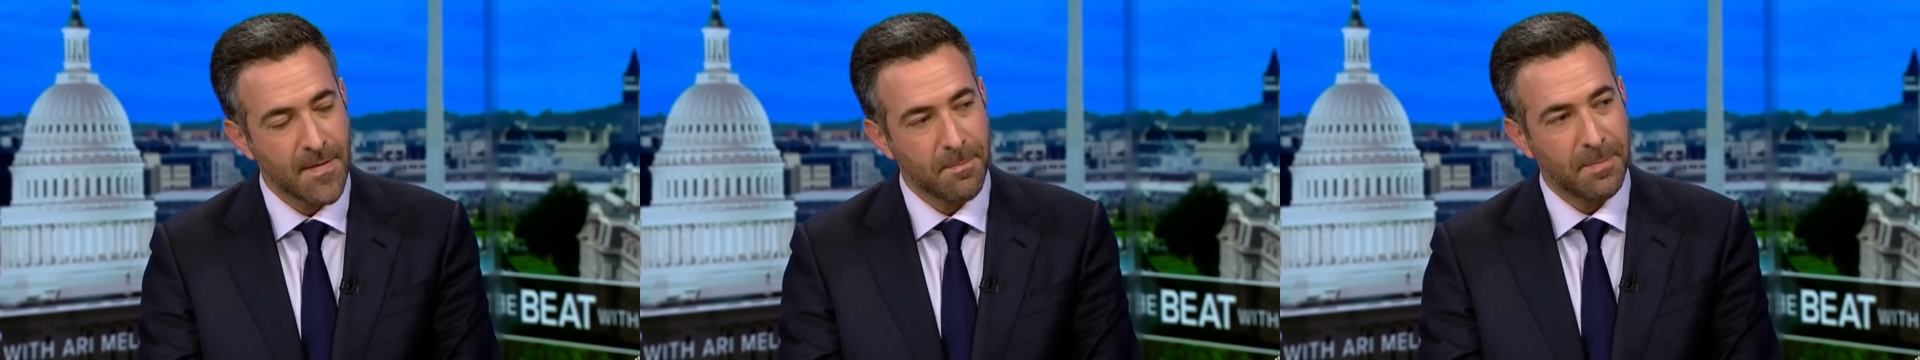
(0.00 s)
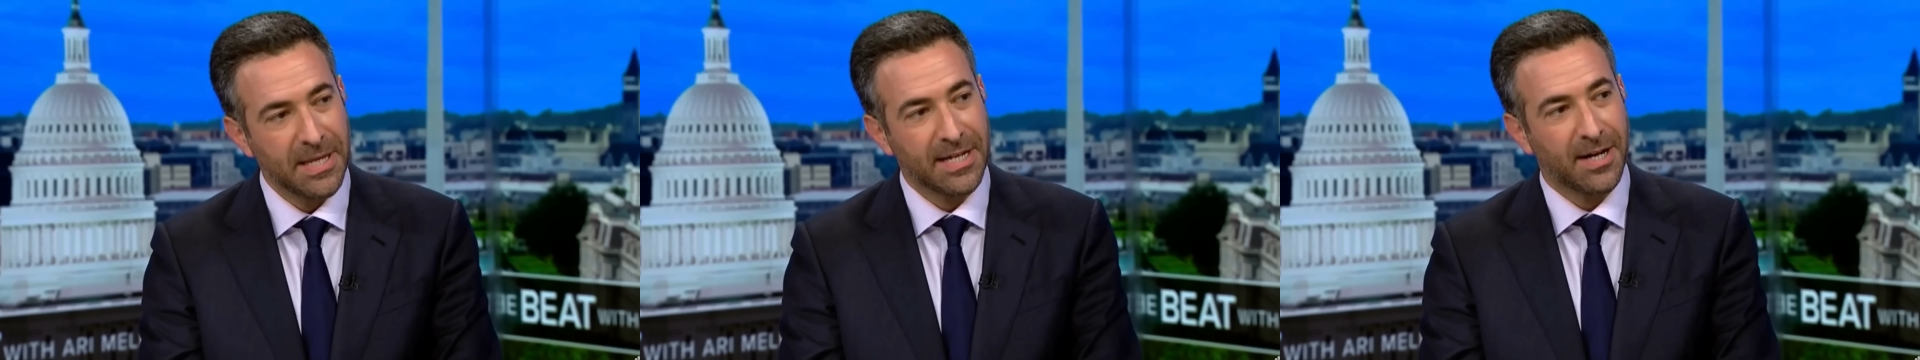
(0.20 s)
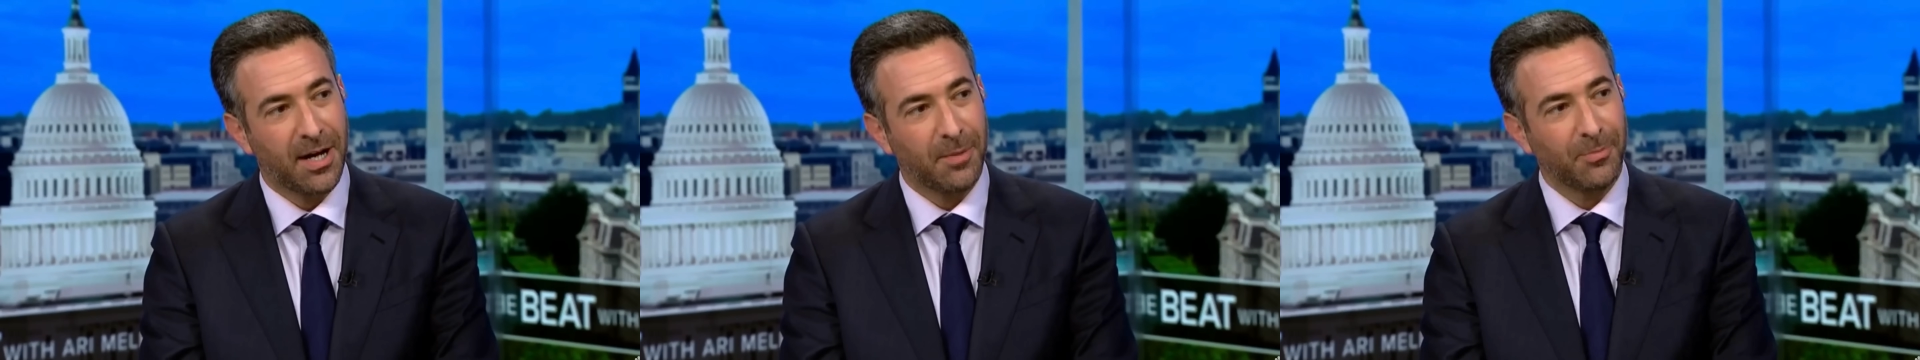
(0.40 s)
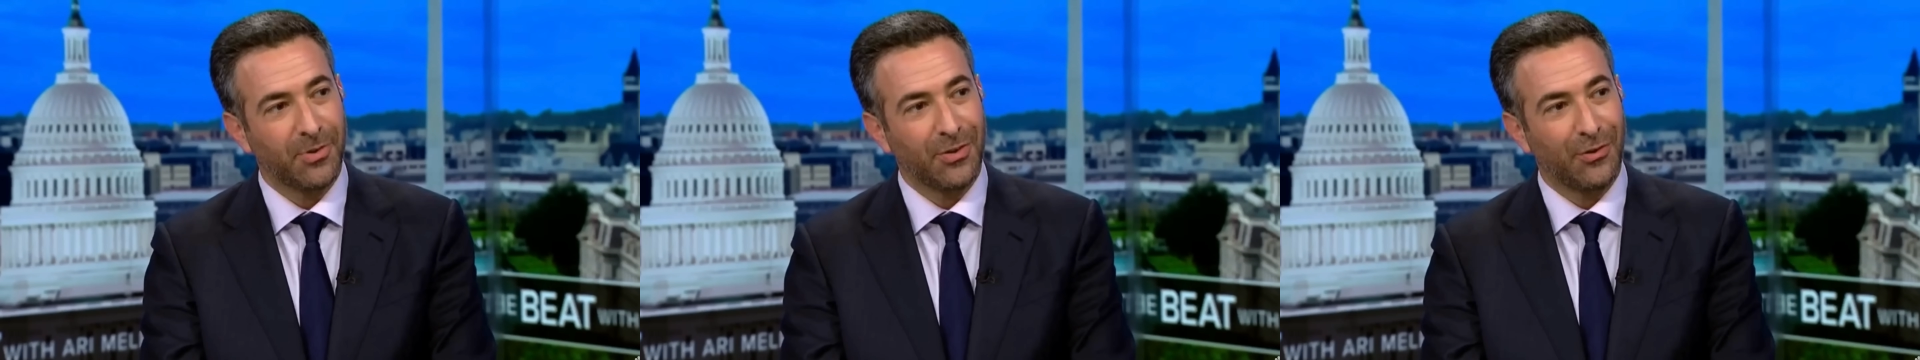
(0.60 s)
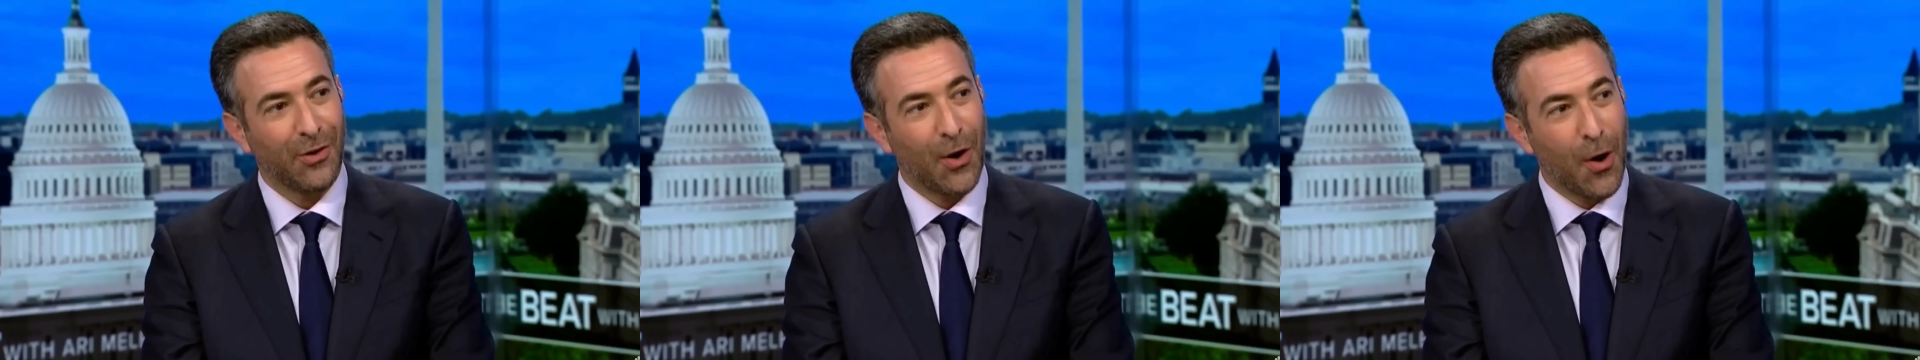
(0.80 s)
becomes
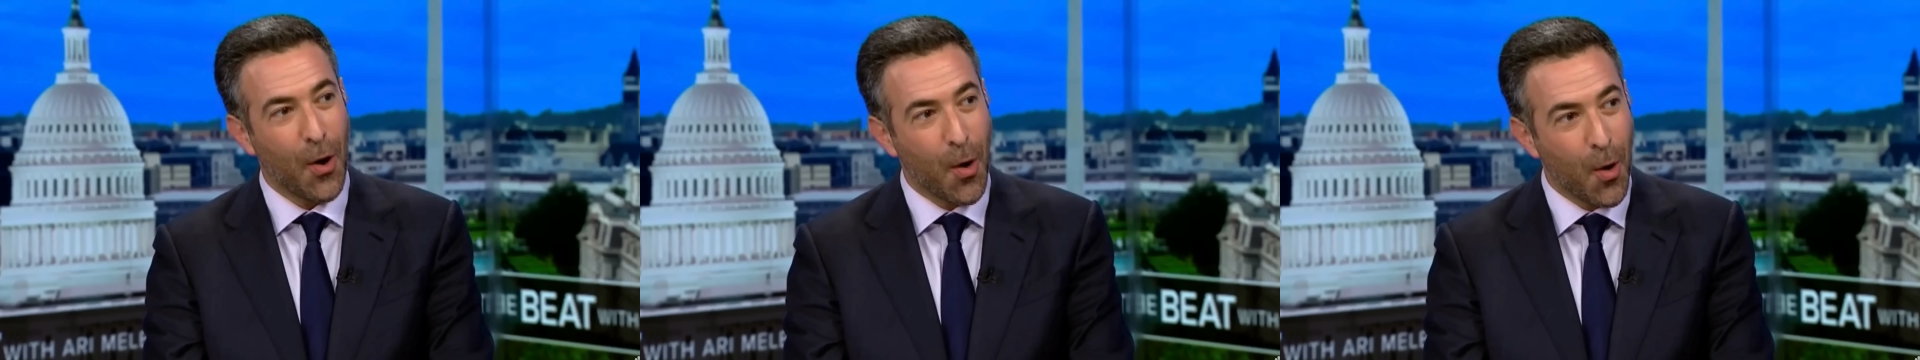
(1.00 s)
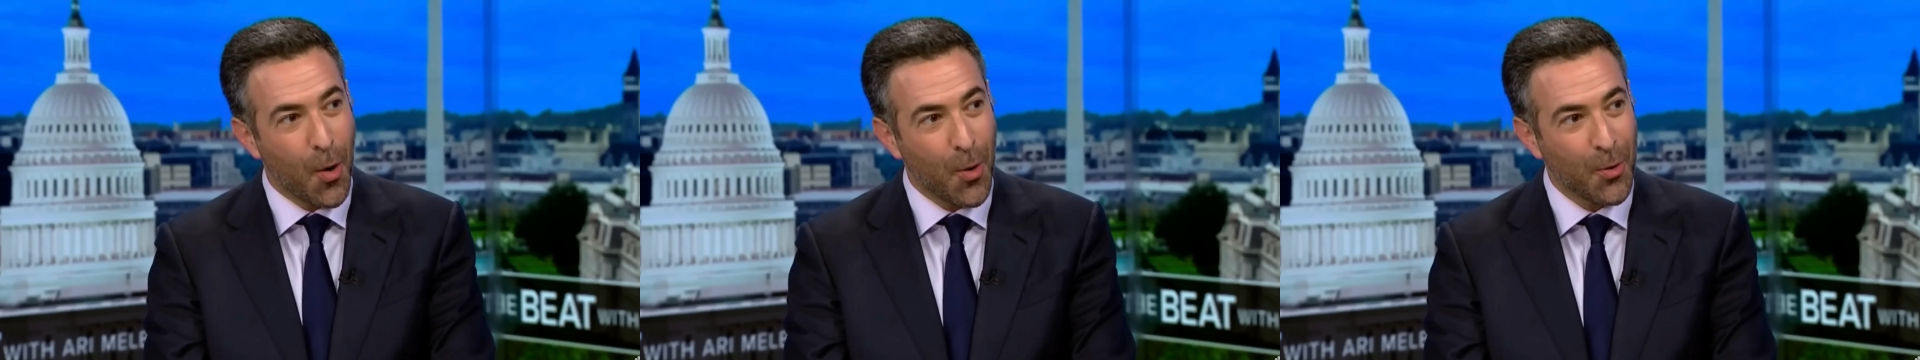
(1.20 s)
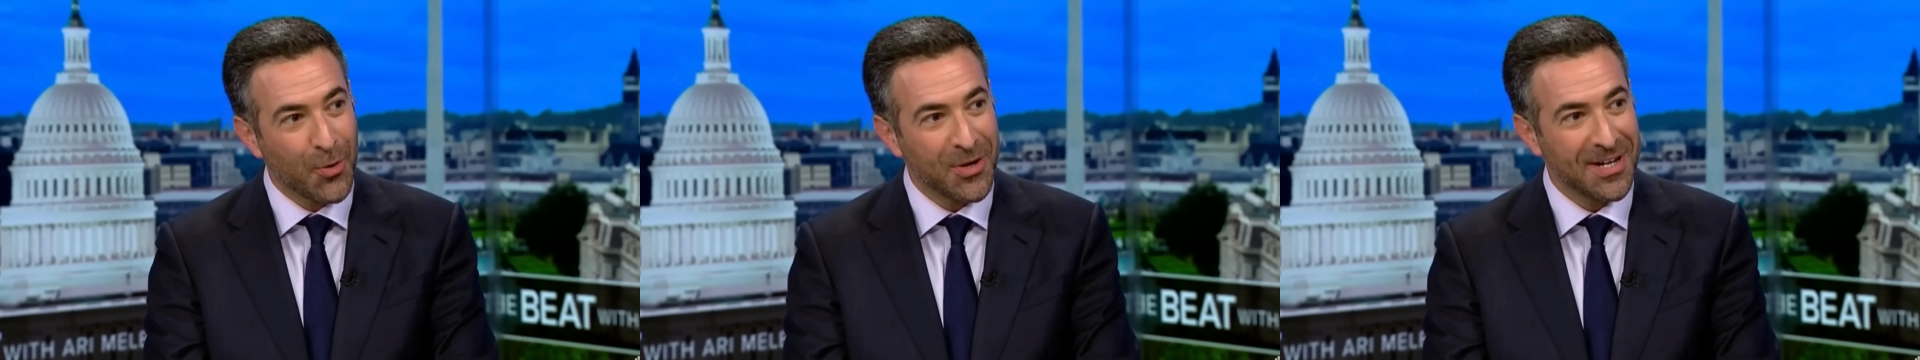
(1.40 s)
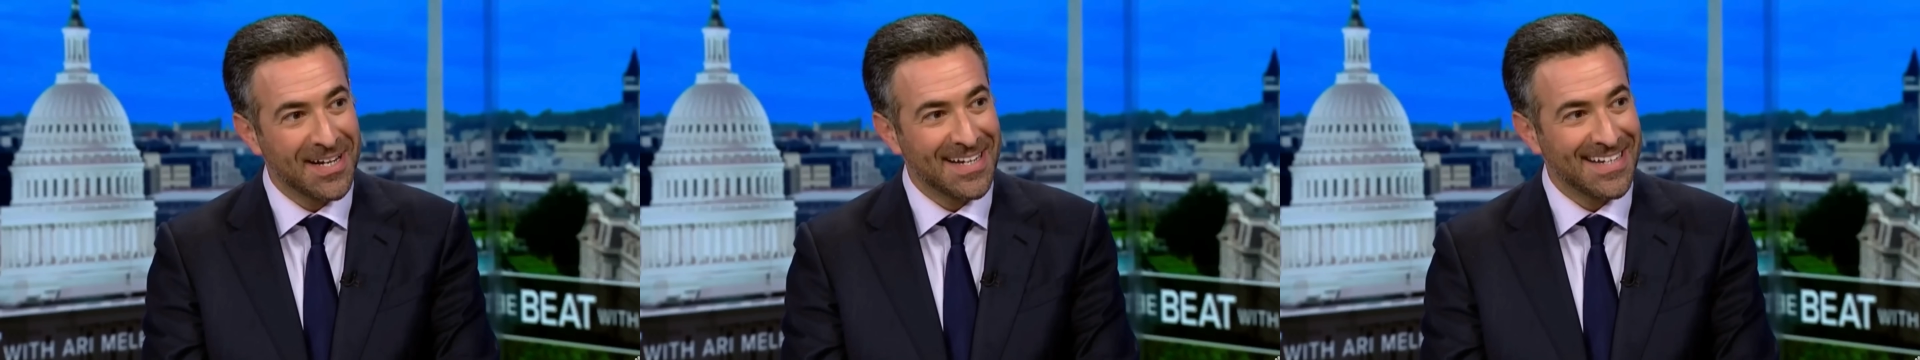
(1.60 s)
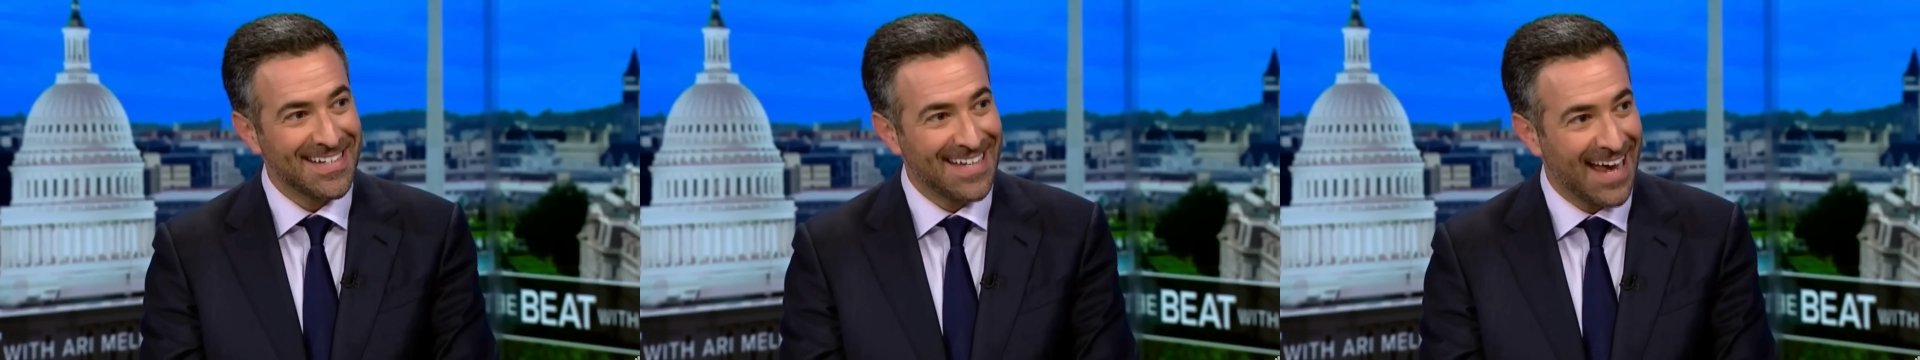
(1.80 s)
its own
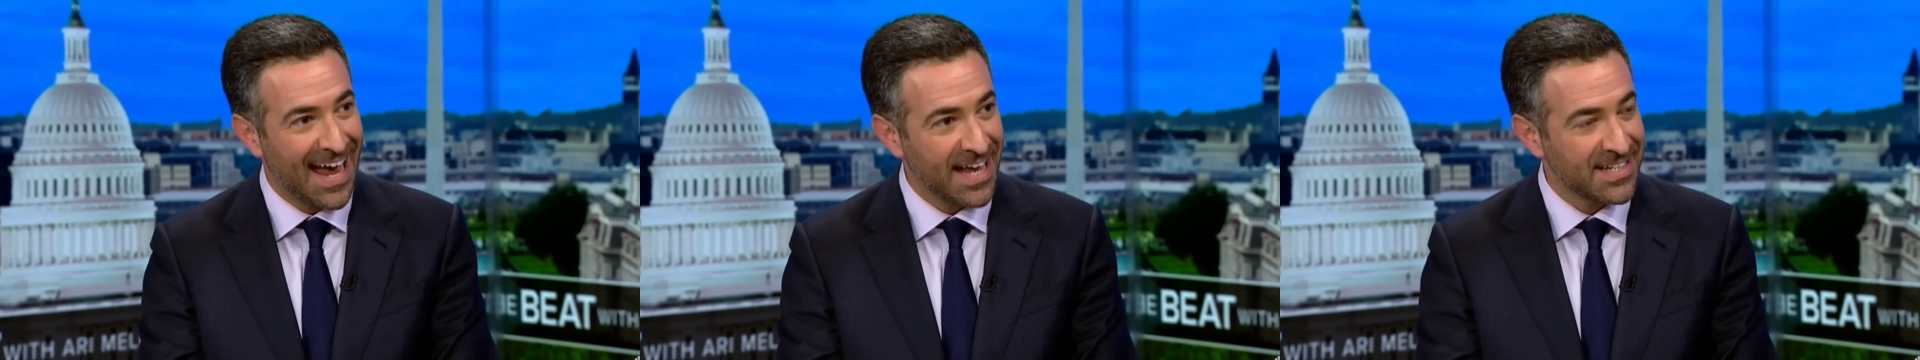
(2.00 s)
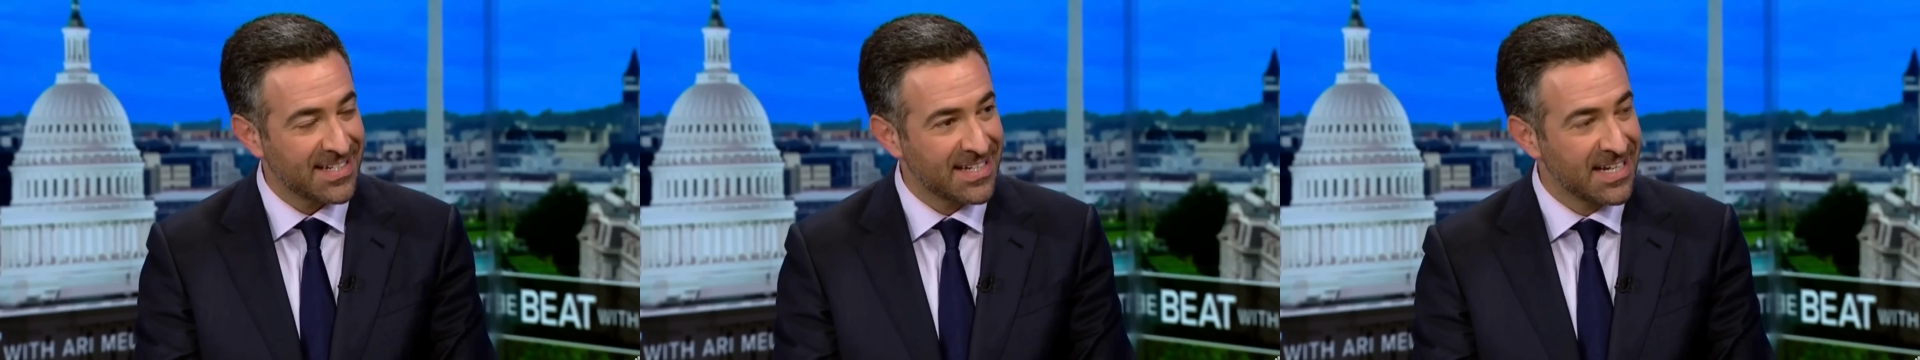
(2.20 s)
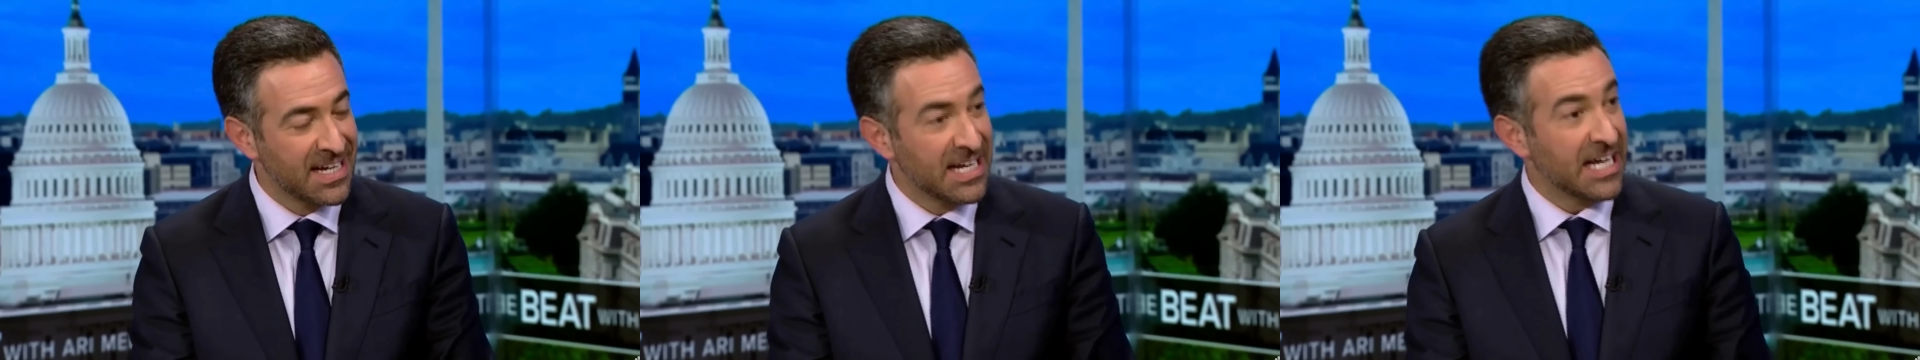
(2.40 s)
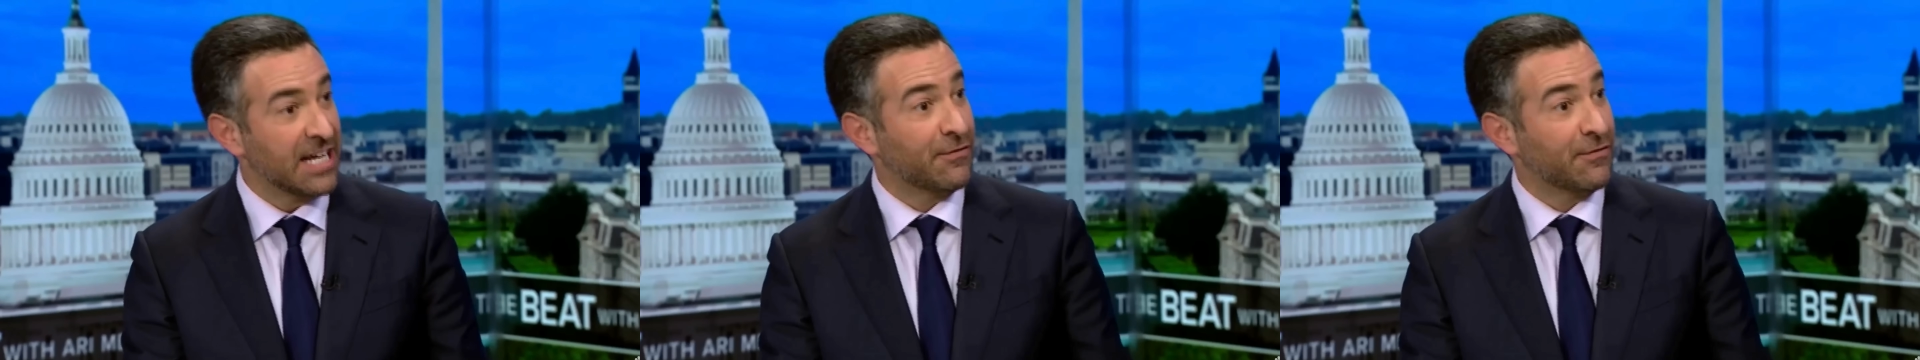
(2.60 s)
test.